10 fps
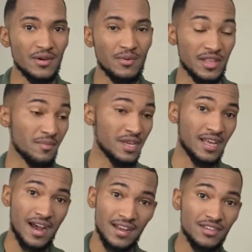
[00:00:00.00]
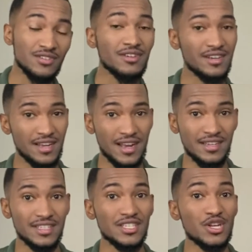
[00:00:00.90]
whether it be conscious or
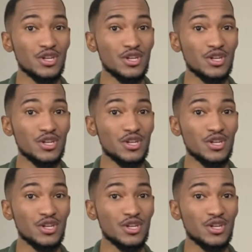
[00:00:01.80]
unconscious,